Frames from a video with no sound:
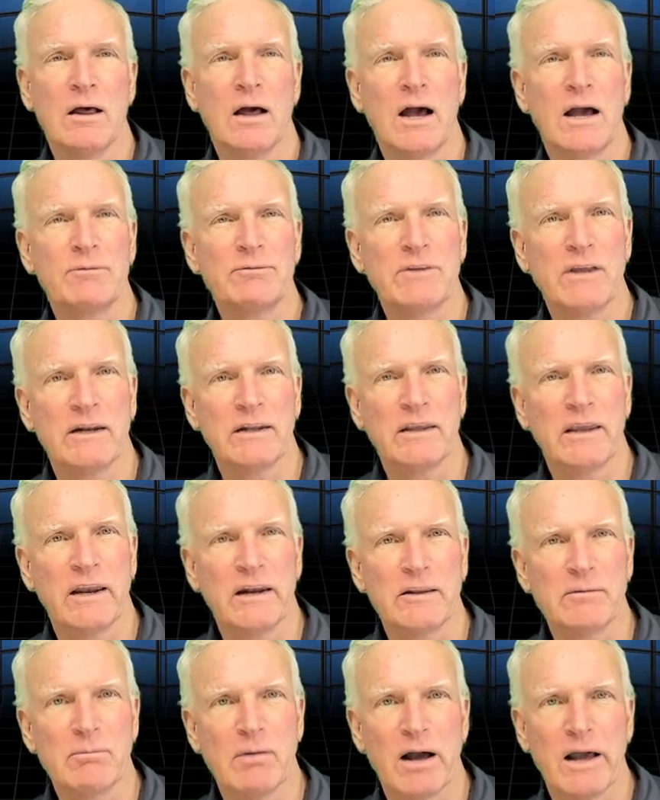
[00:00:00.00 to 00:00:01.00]
I've
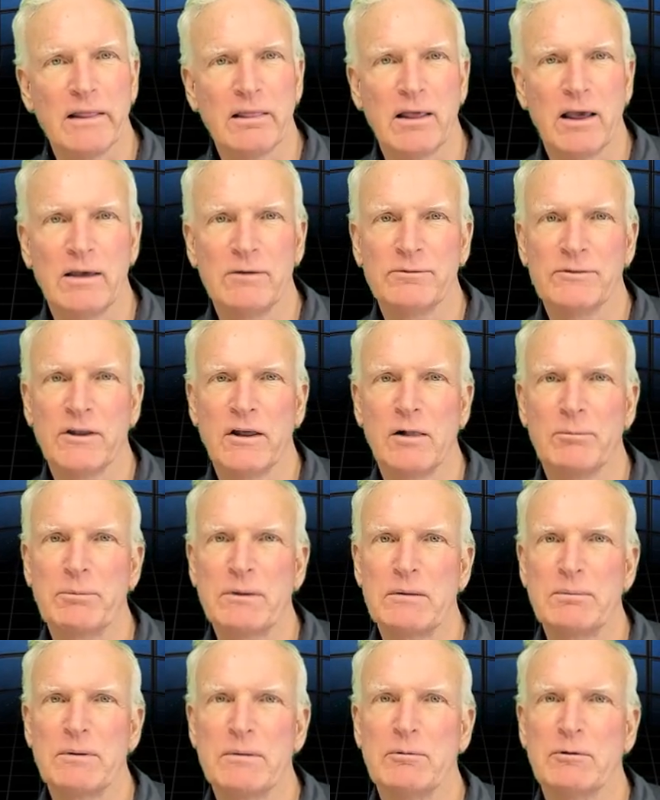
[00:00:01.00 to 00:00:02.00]
dedicated my life to
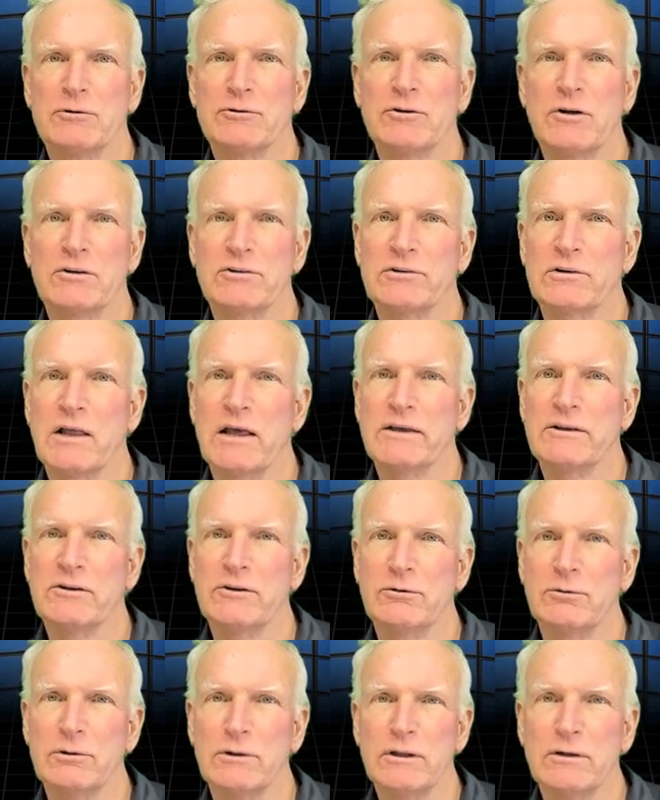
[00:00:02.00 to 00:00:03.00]
helping people just like
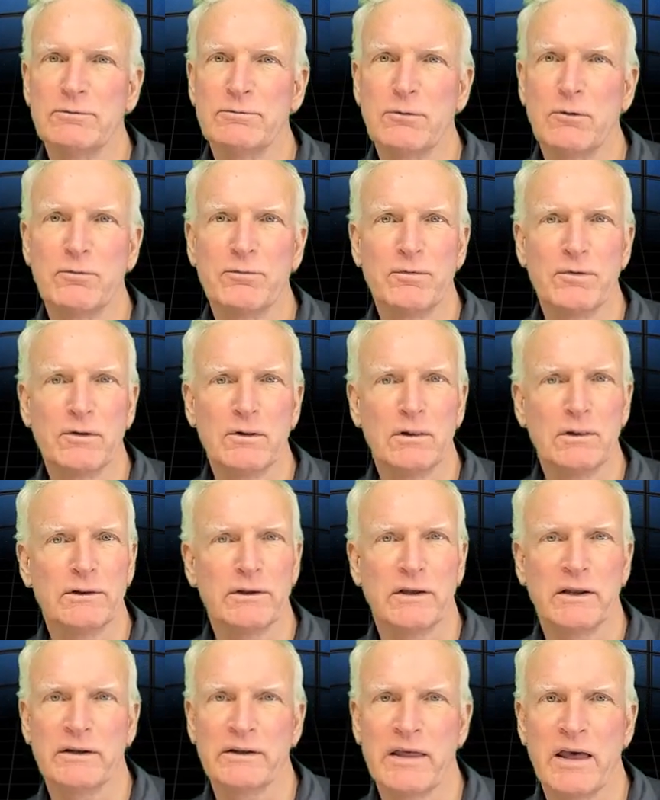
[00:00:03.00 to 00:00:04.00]
you live
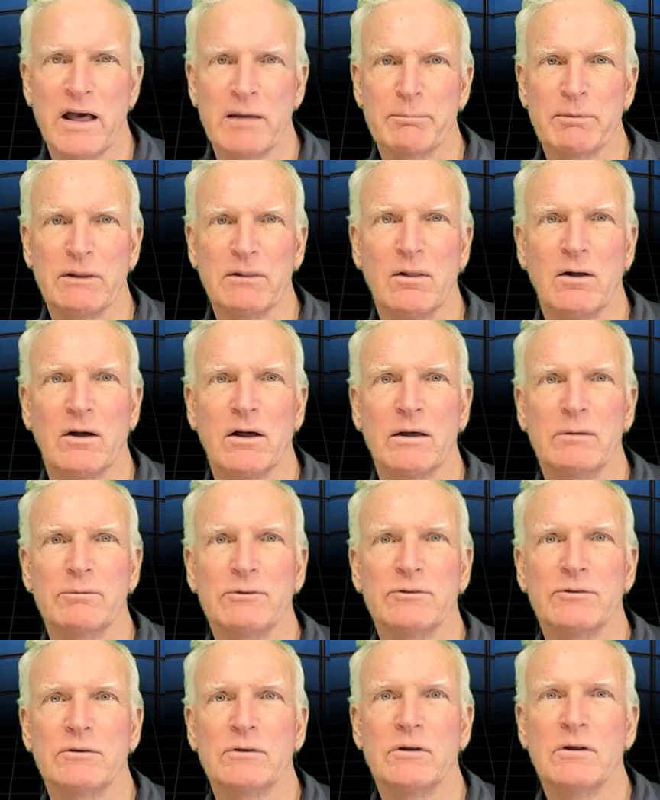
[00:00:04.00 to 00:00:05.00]
fulfilled and happy
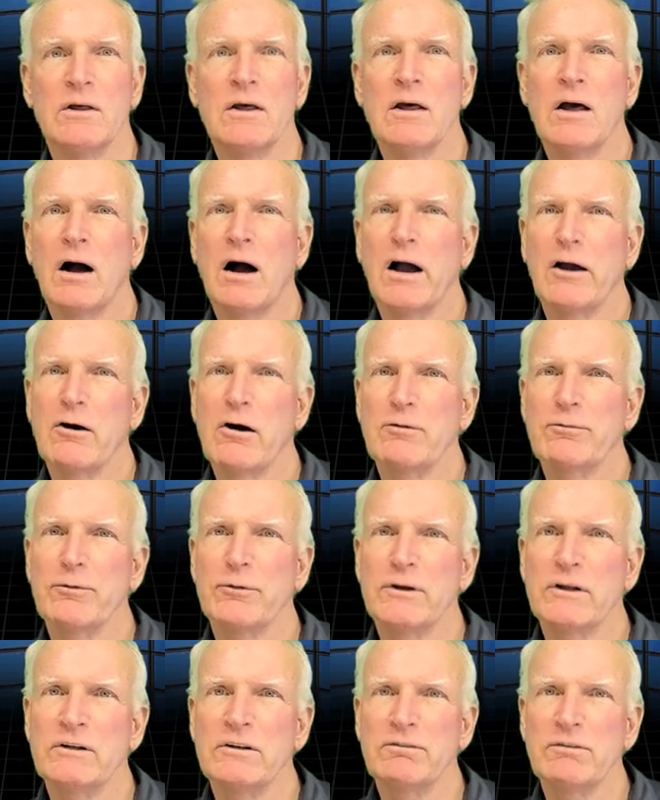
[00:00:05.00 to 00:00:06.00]
lives. I
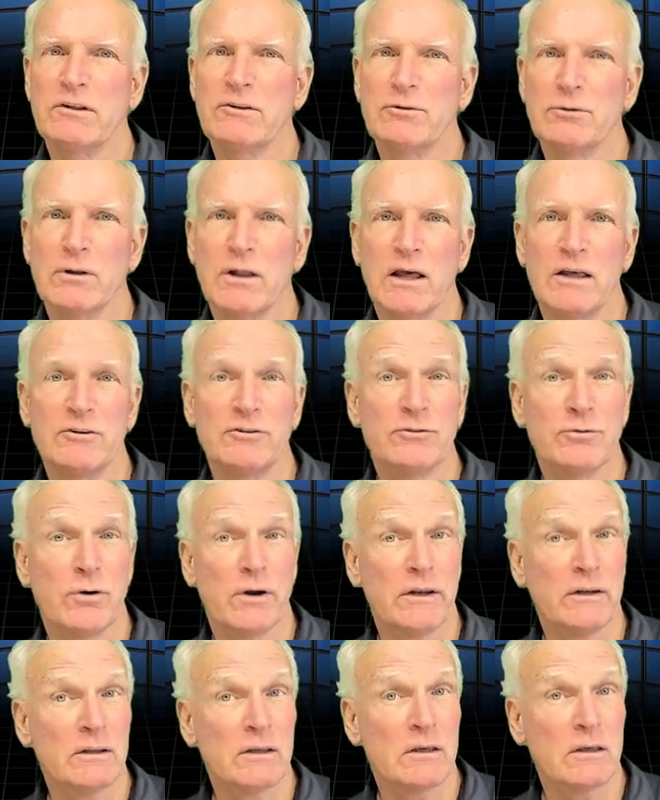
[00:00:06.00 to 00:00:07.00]
offer individualized
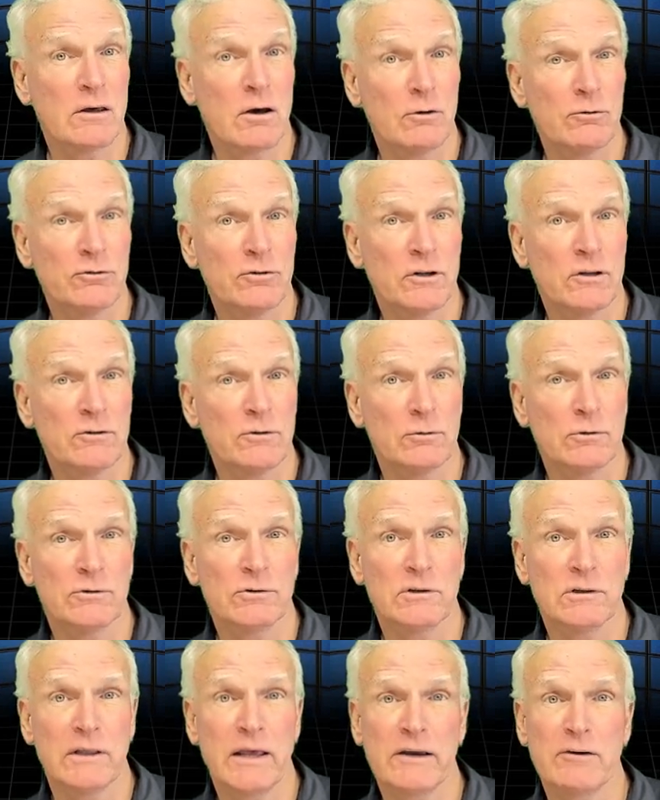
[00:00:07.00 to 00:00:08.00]
training and coaching to a
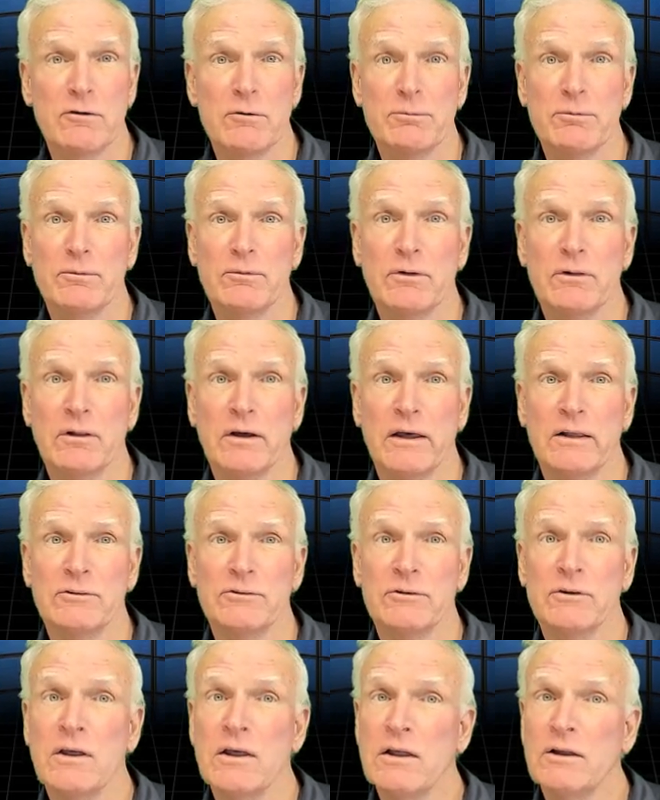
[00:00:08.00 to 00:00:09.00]
select group of
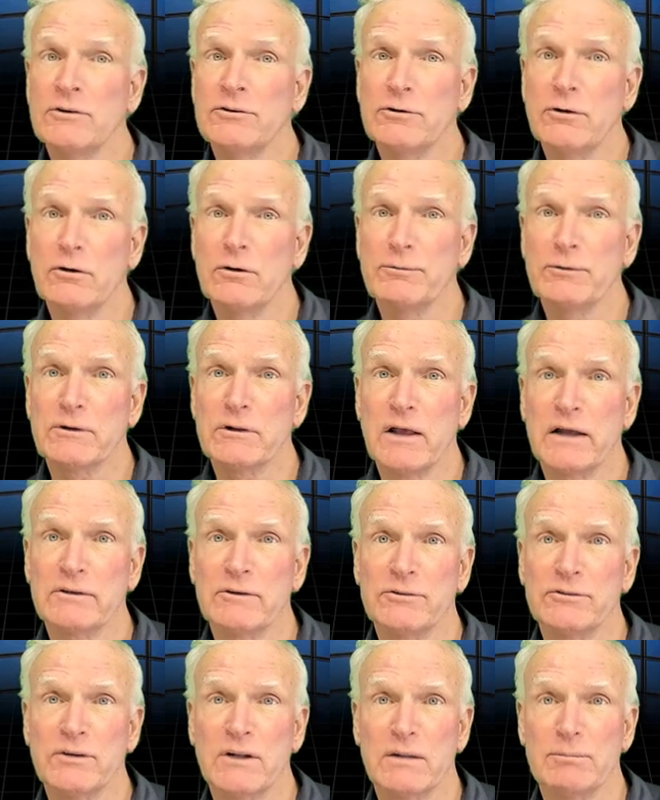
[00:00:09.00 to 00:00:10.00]
clients. So, if you'd like
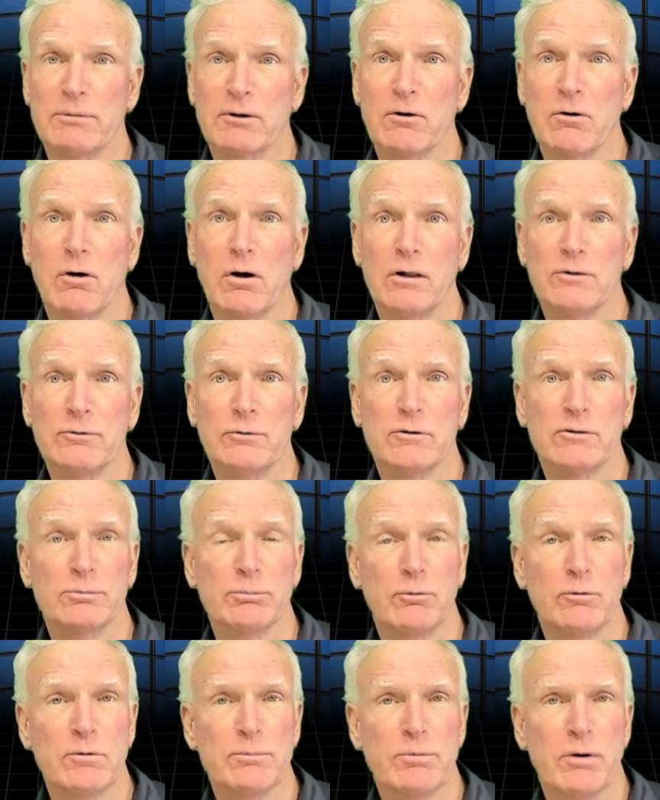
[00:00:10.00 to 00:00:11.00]
to set up a call to
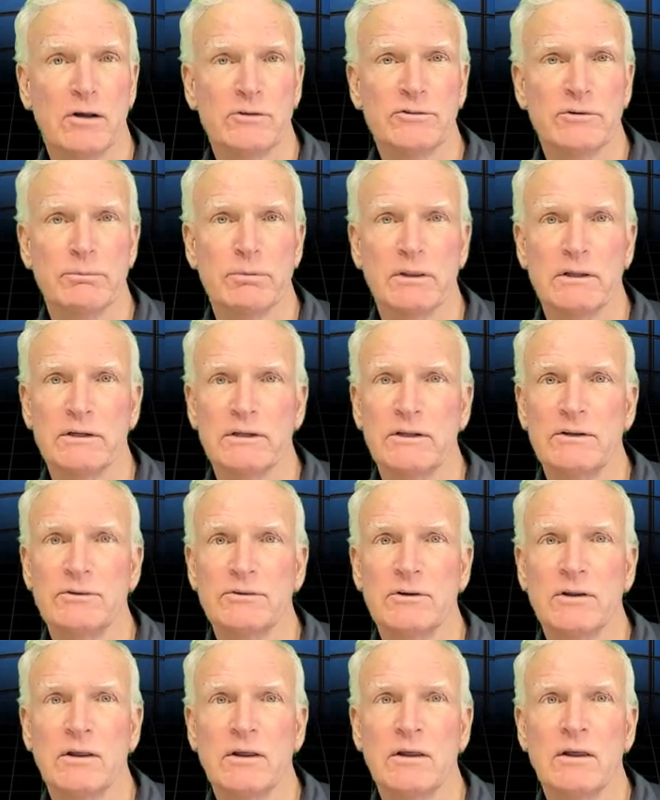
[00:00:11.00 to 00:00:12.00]
explore
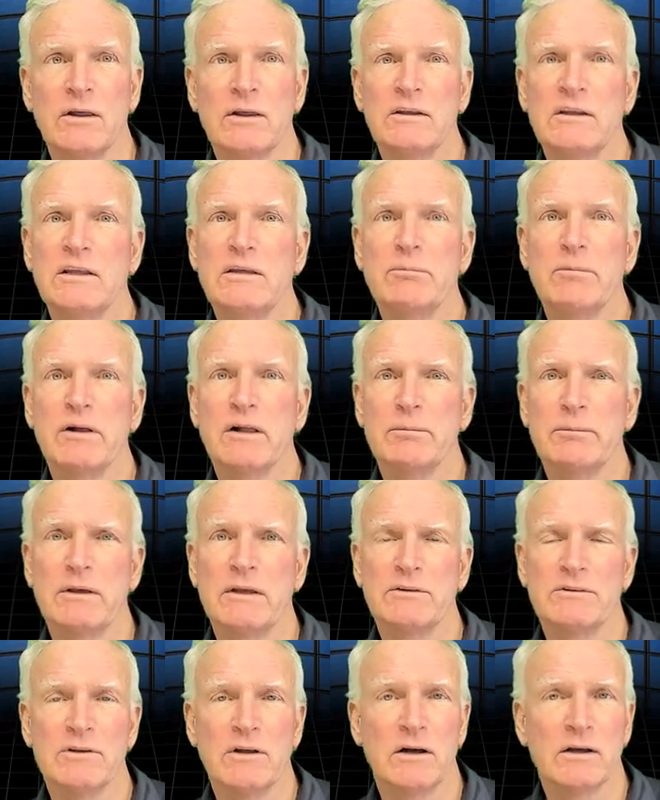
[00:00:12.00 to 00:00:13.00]
possibilities, email me
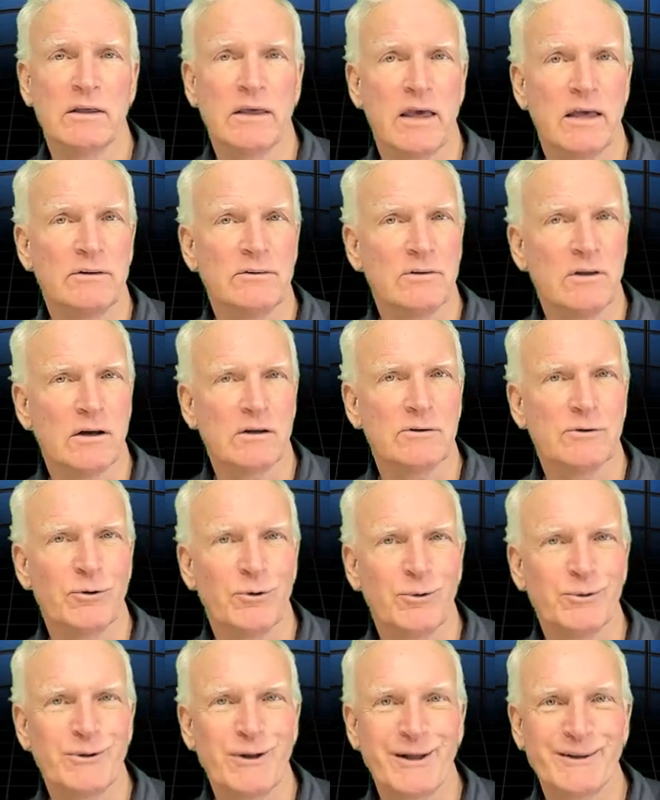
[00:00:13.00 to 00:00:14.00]
at doug at
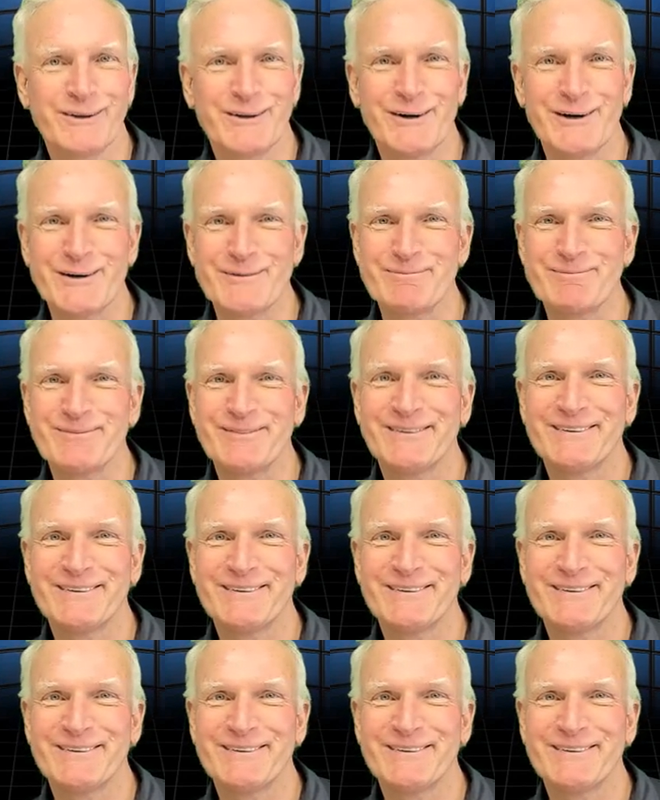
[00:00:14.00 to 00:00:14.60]
dougnoll.com.